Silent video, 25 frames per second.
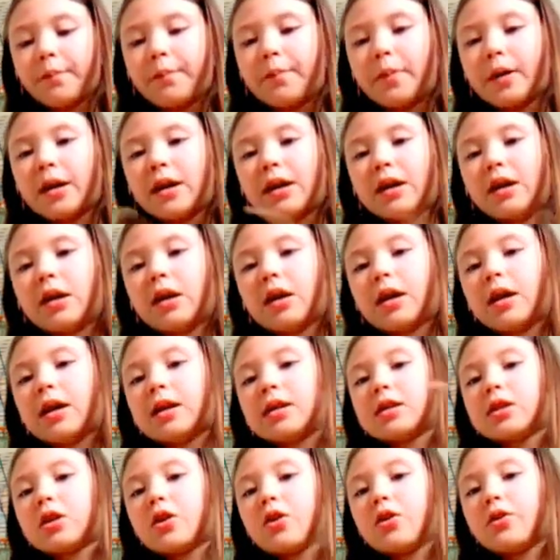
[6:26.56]
but
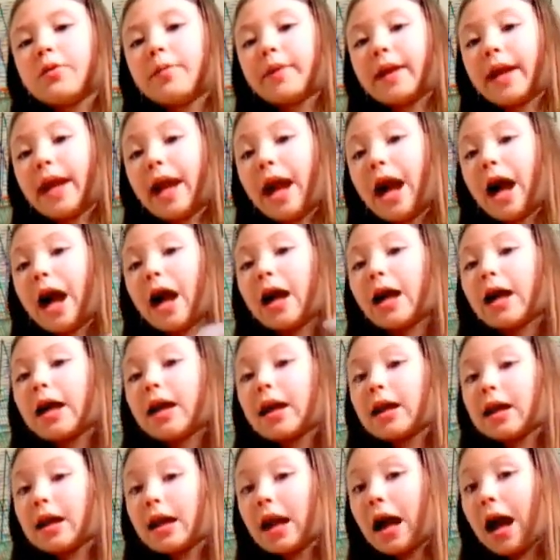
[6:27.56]
it's going to be,
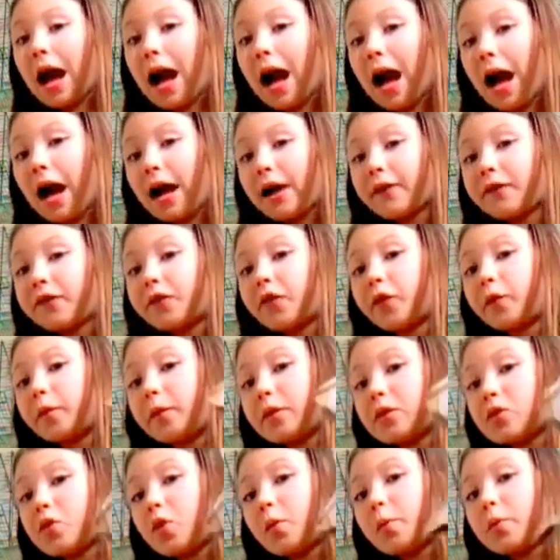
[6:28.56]
it can hang from
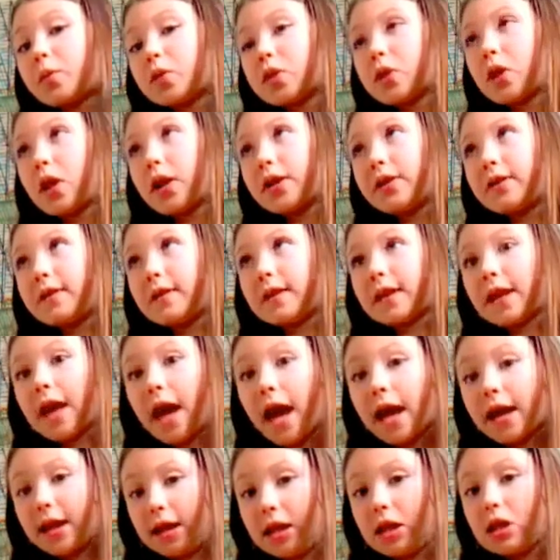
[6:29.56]
the top side of the
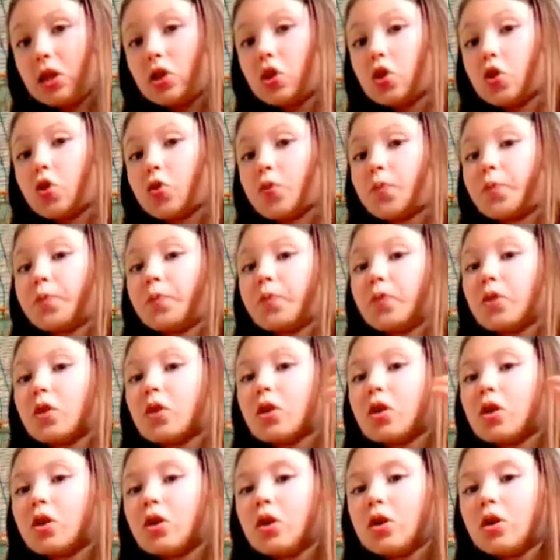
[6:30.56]
cage
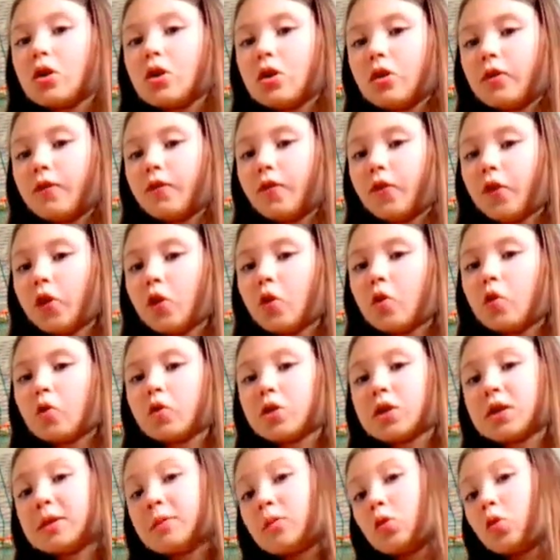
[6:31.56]
for your
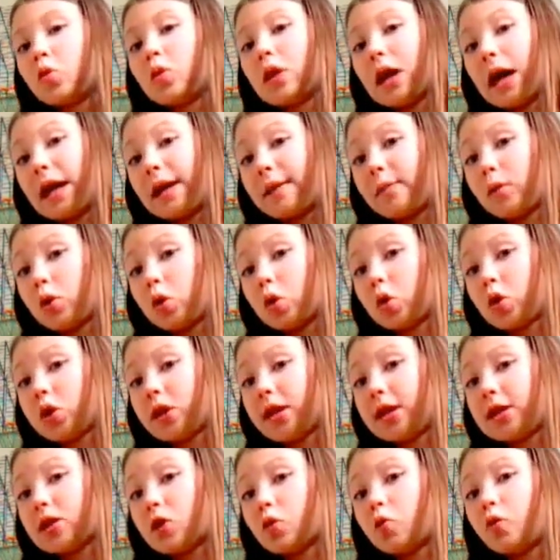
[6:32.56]
small animal.
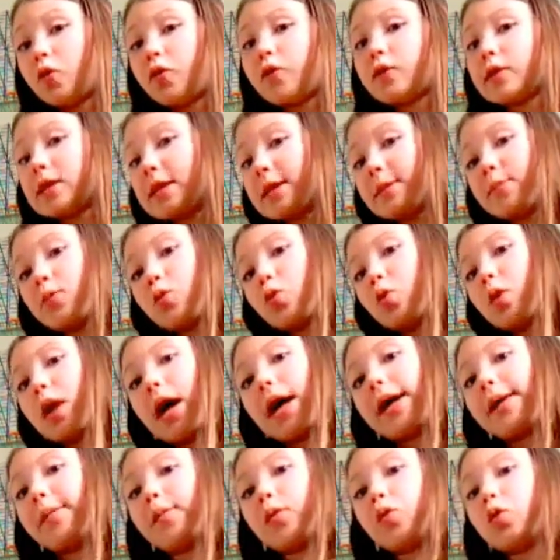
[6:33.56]
These are all for small
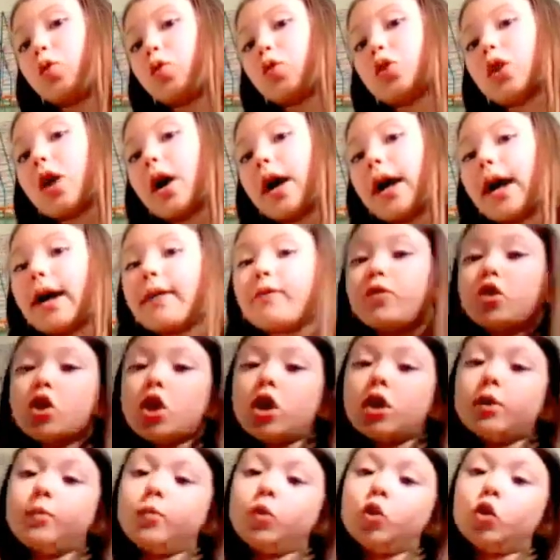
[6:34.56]
animals. I have
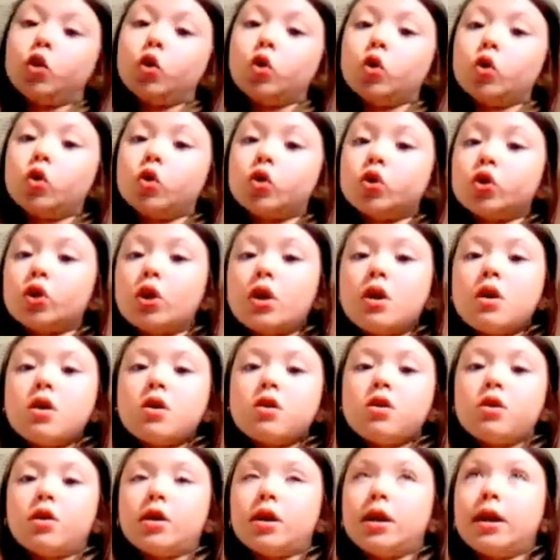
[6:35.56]
gerbils.
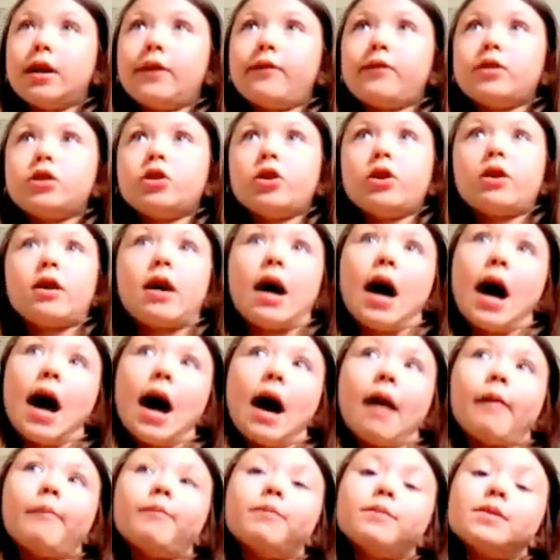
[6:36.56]
You can give it to your
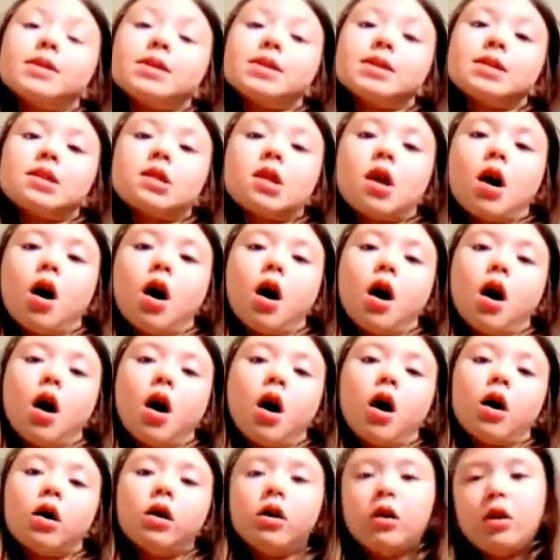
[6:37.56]

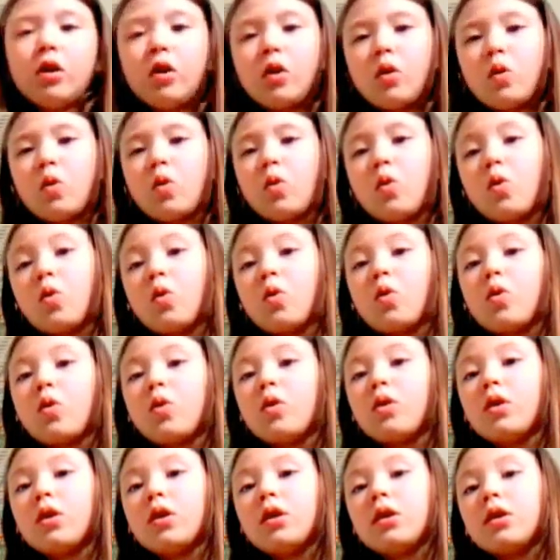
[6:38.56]
hamster or
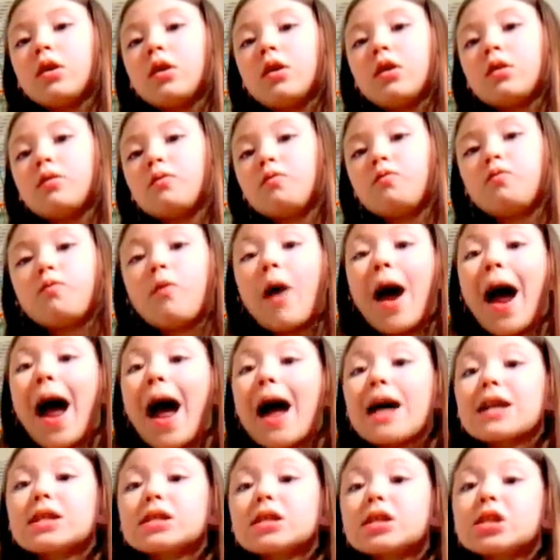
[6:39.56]

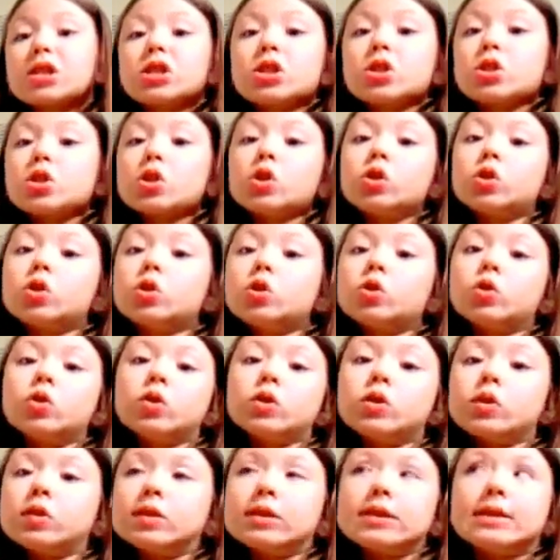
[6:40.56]
rat
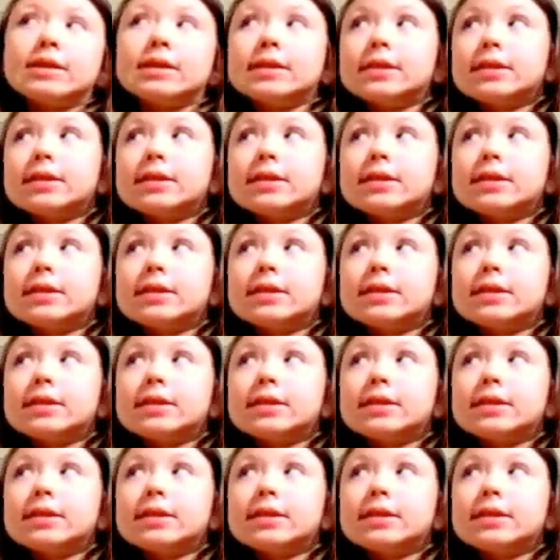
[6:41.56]
or